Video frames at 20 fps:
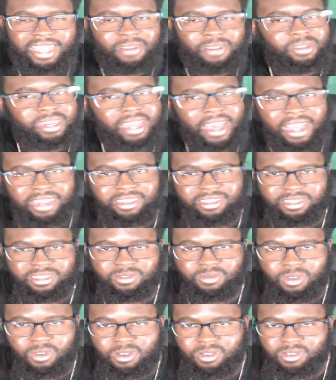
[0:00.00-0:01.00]
that would actually
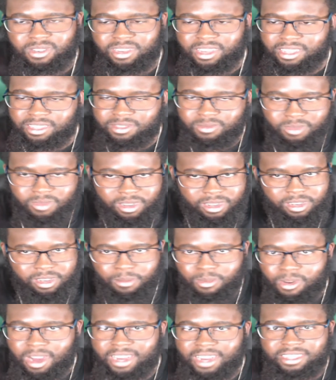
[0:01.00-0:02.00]
work because
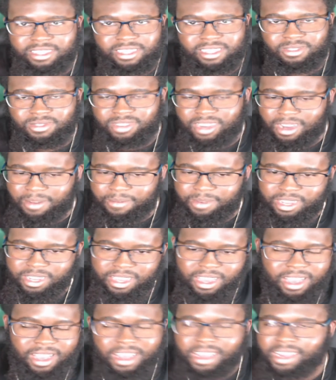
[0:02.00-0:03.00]
LeBron is still
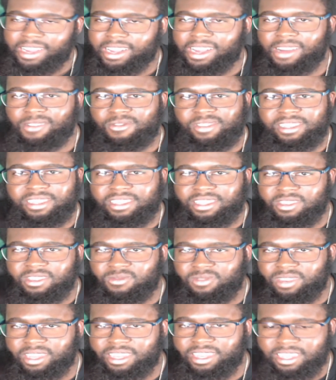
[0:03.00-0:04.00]
dominant. Kyrie's still
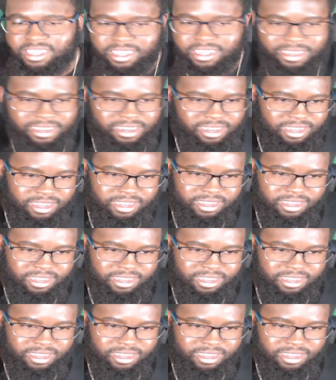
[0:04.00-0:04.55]
really good.